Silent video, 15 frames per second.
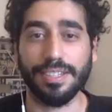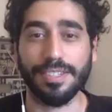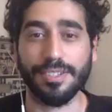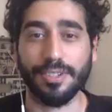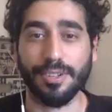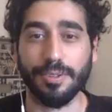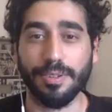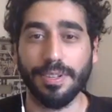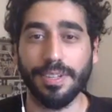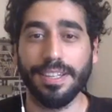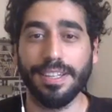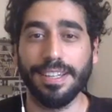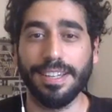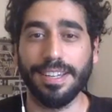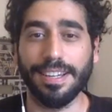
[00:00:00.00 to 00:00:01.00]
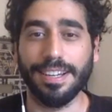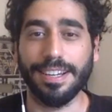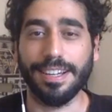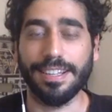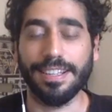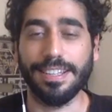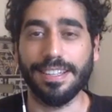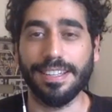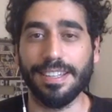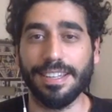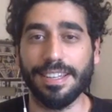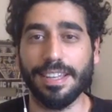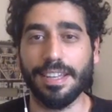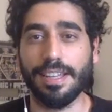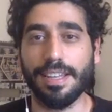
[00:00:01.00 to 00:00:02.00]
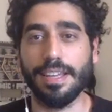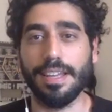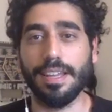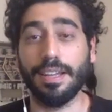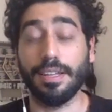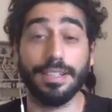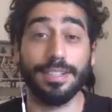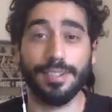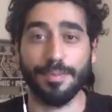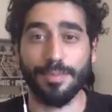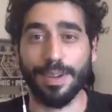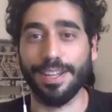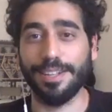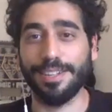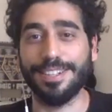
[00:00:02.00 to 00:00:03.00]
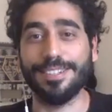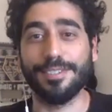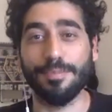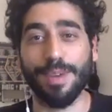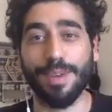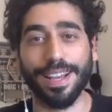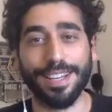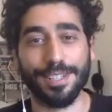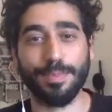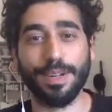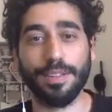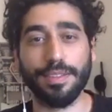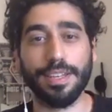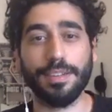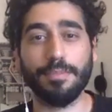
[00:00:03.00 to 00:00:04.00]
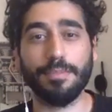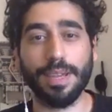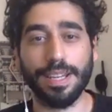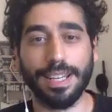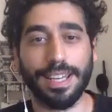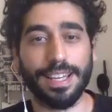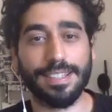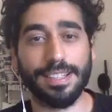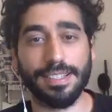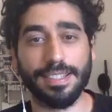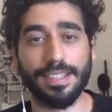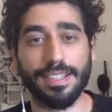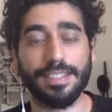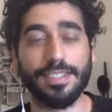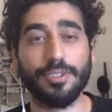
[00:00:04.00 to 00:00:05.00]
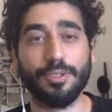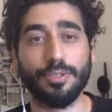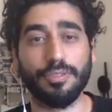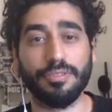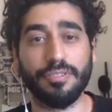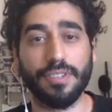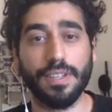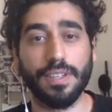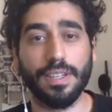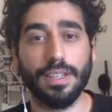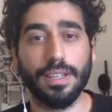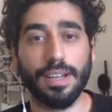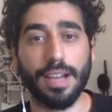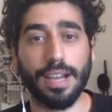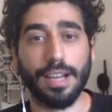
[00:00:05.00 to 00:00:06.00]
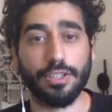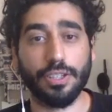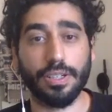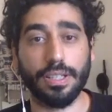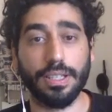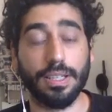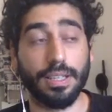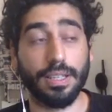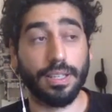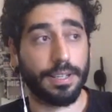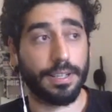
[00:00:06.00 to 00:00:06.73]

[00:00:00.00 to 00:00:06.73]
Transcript: so at least in my case, but I think in many cases it's sort of actually